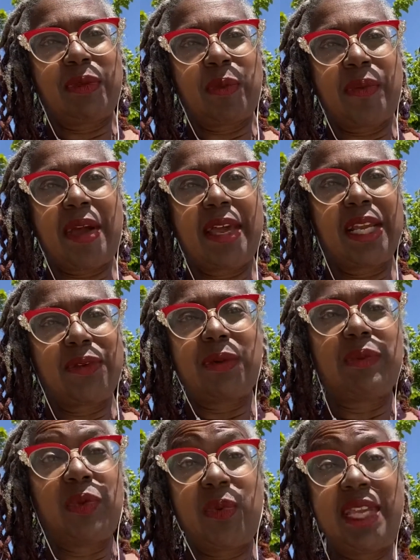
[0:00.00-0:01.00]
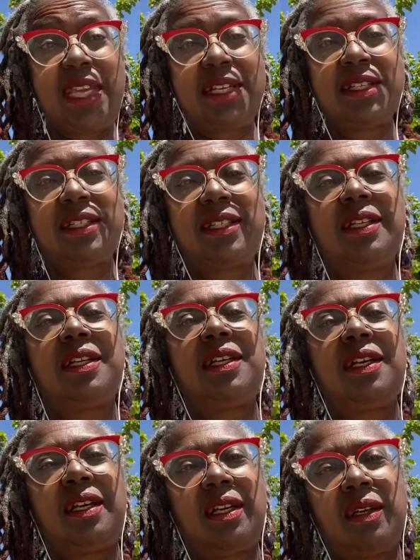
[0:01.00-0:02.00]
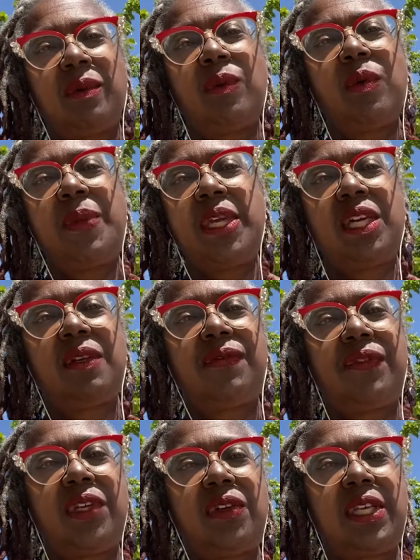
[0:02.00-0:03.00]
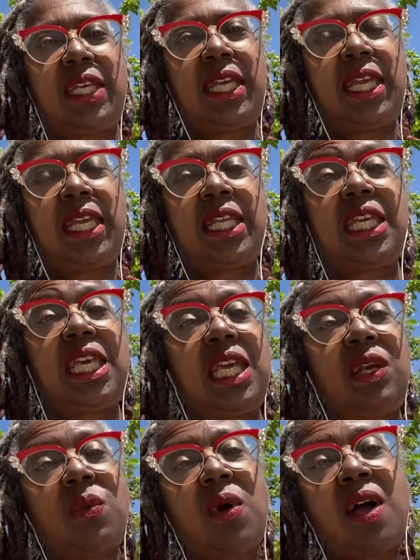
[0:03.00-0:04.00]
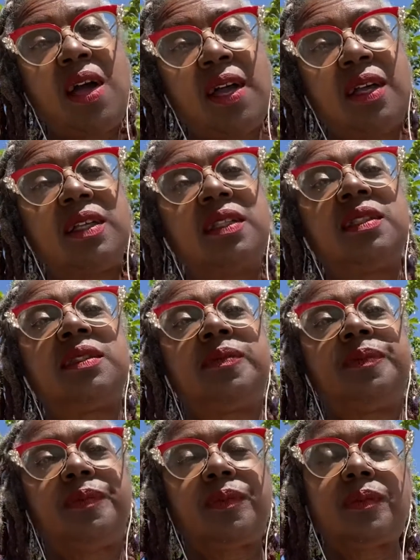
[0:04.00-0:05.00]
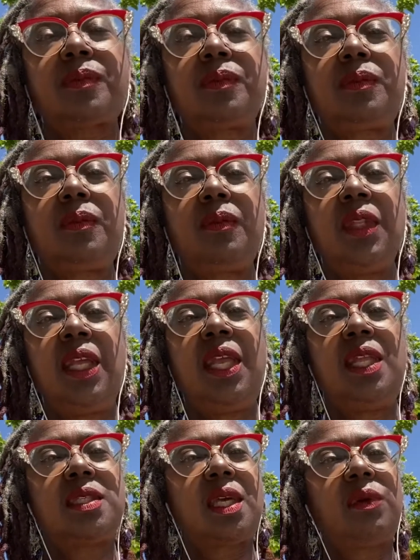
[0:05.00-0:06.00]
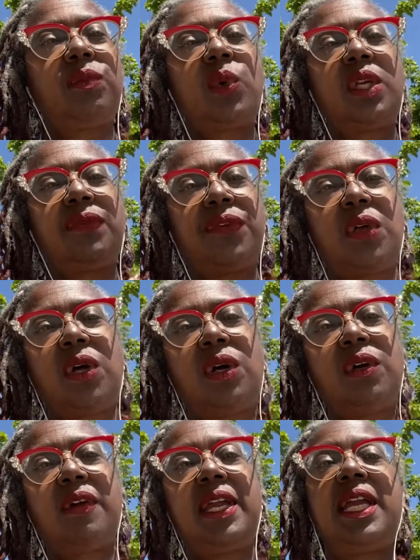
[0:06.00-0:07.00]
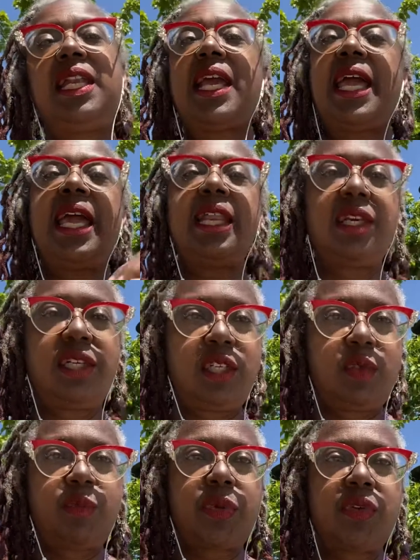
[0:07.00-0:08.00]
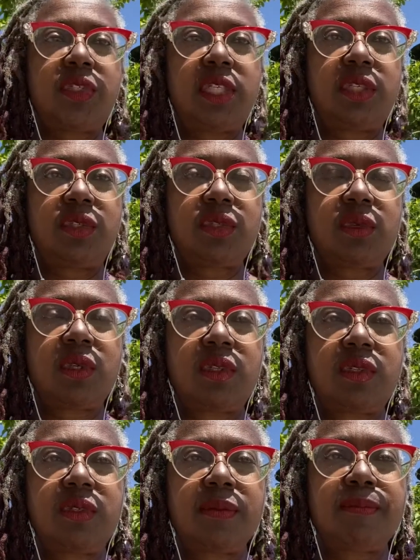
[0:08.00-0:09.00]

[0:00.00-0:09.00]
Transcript: product, from the wheat, will be good for you to eat. Quinoa is a wonderful whole grain and a good protein source.